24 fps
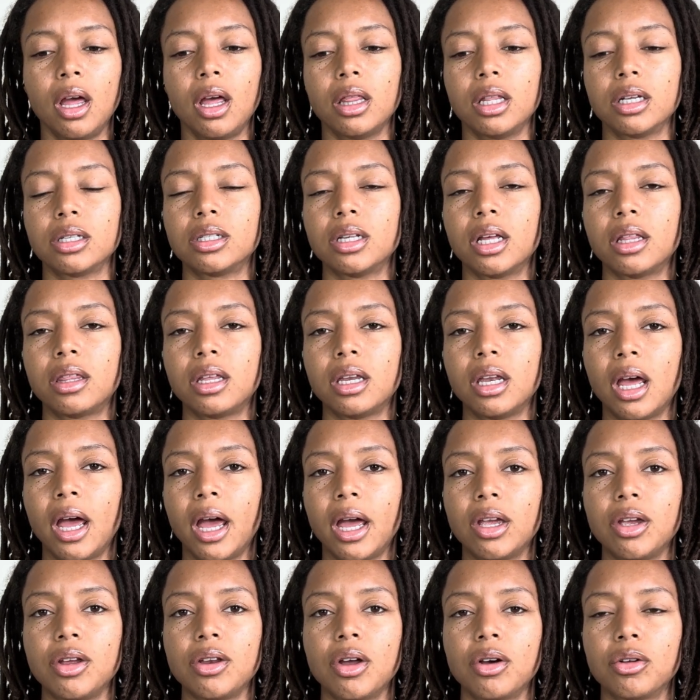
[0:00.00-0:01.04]
There's nothing that,
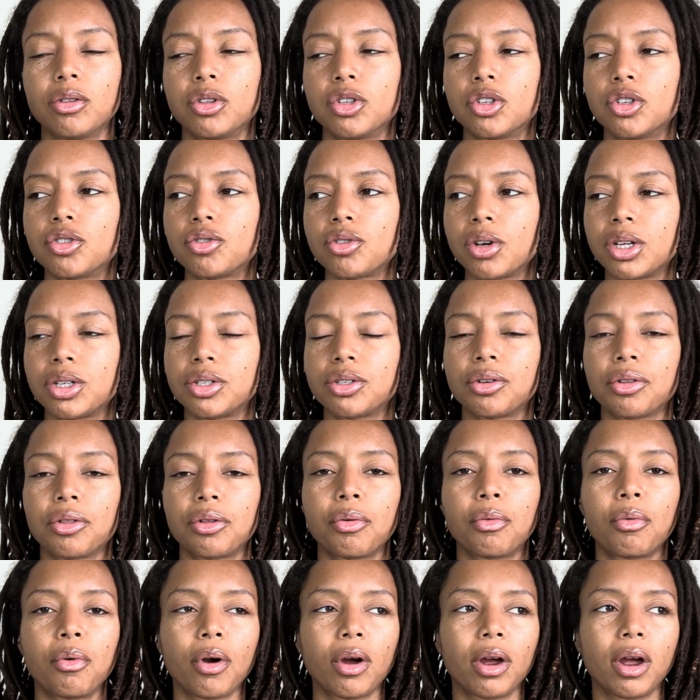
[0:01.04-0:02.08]
the stress or the
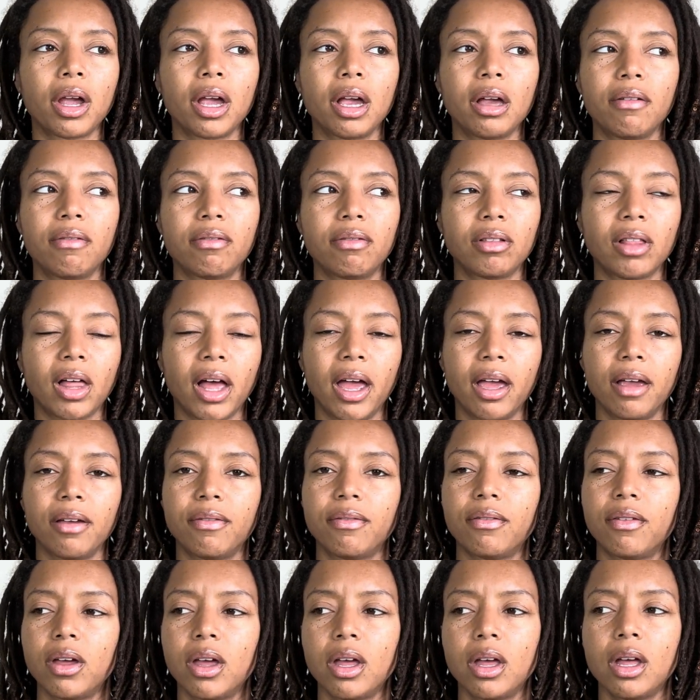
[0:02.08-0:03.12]
worry of life,
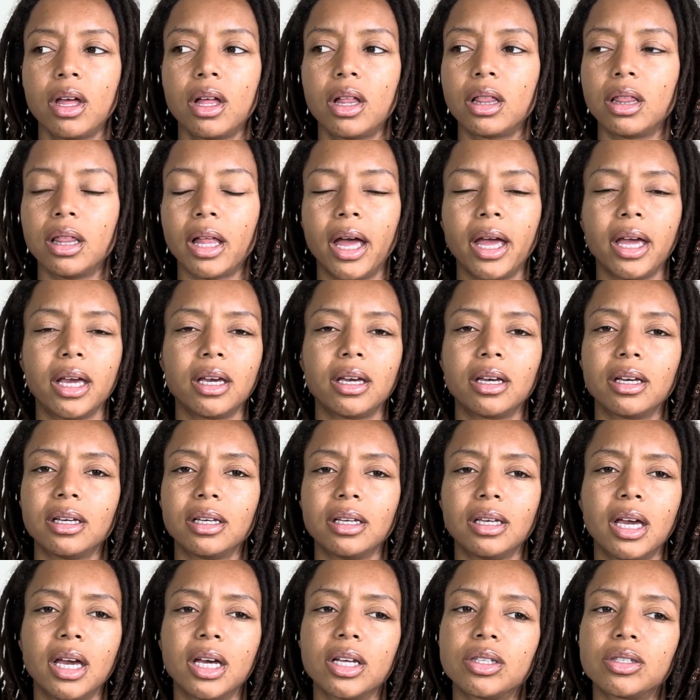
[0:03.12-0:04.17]
like,
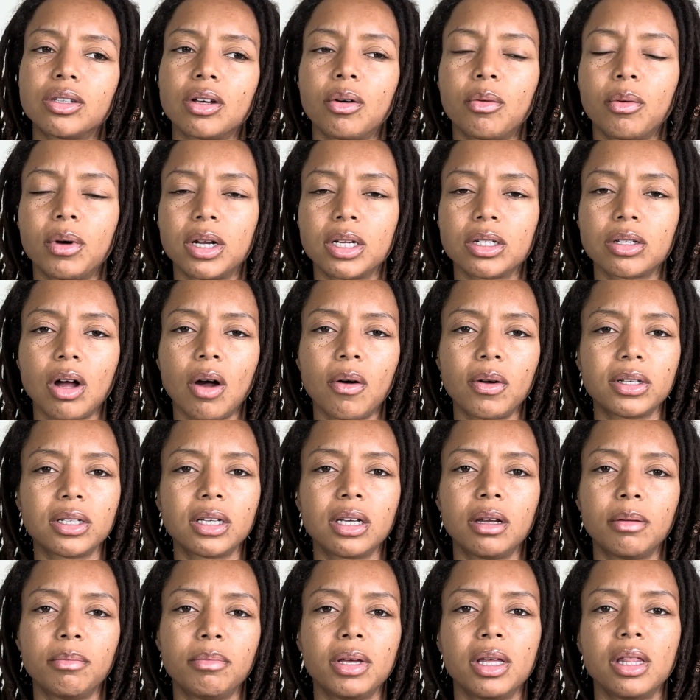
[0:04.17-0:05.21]
yeah, so what, is always going
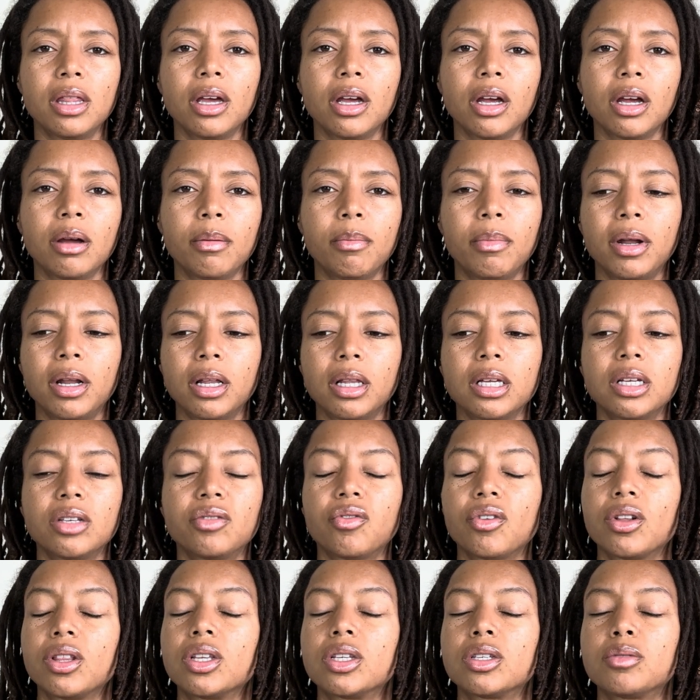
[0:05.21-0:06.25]
to be there, but at least
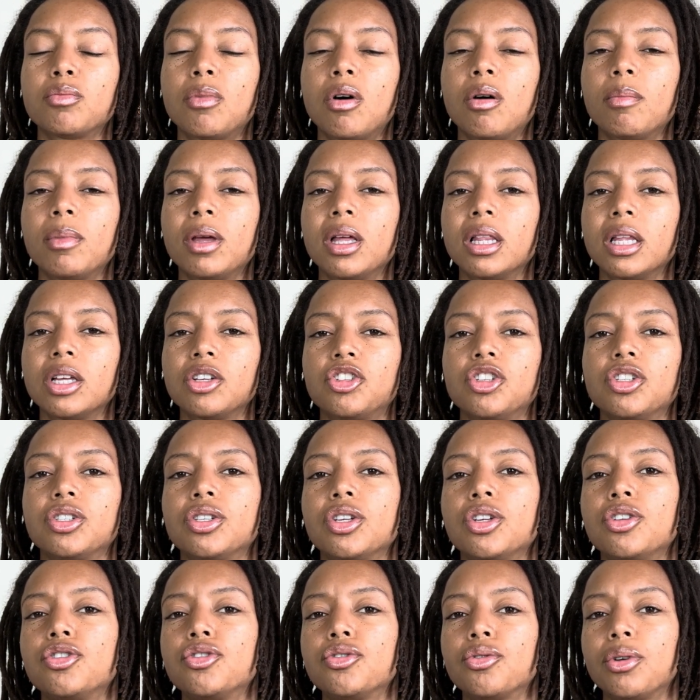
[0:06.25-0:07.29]
for this moment, let's just
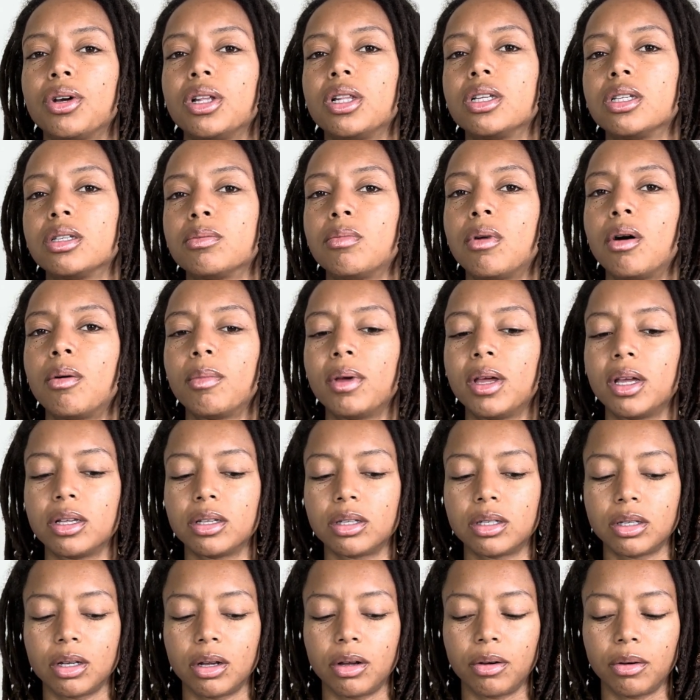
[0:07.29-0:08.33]
enjoy this moment.
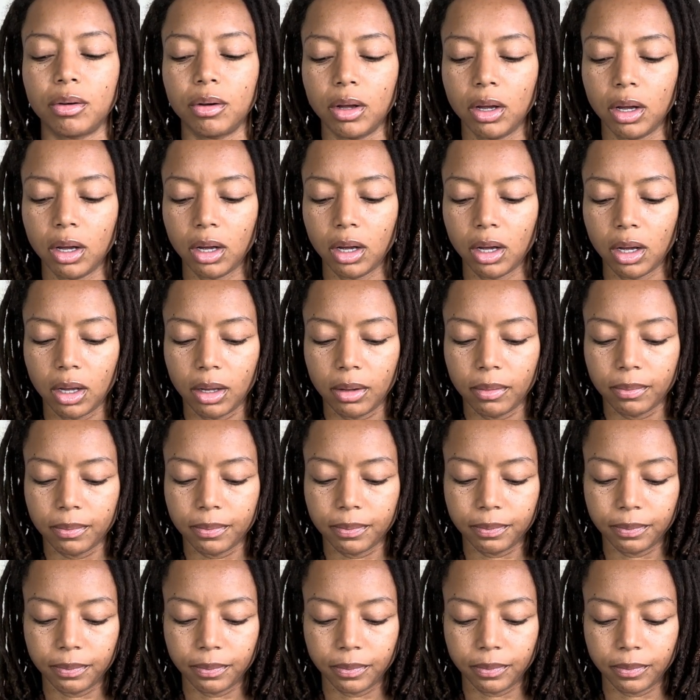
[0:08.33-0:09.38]
So
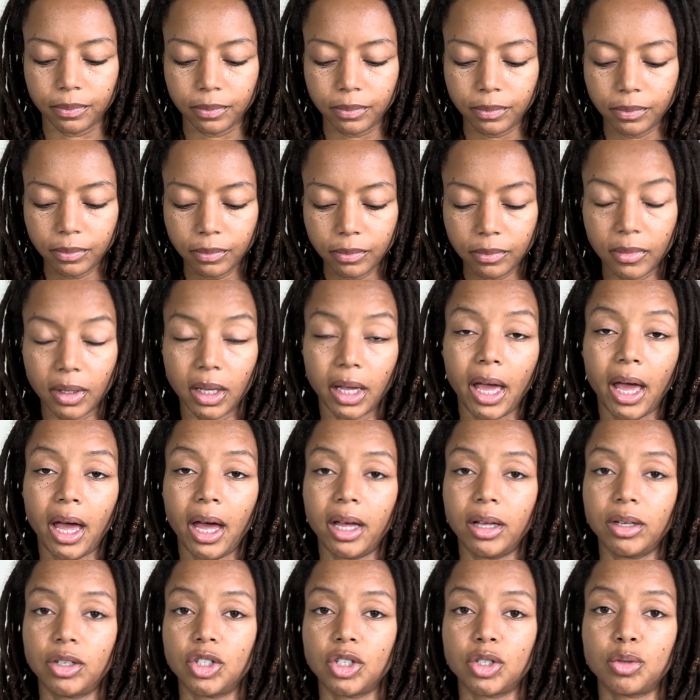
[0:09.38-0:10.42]

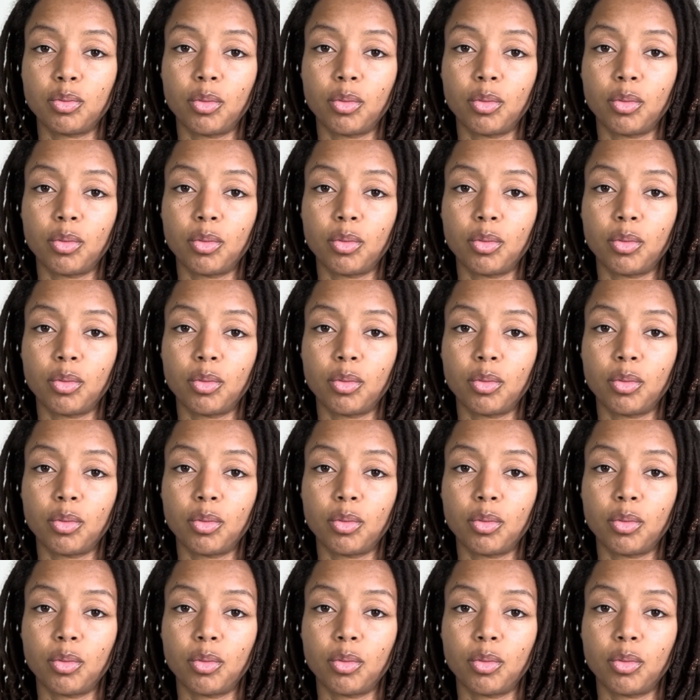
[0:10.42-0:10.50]
yeah, just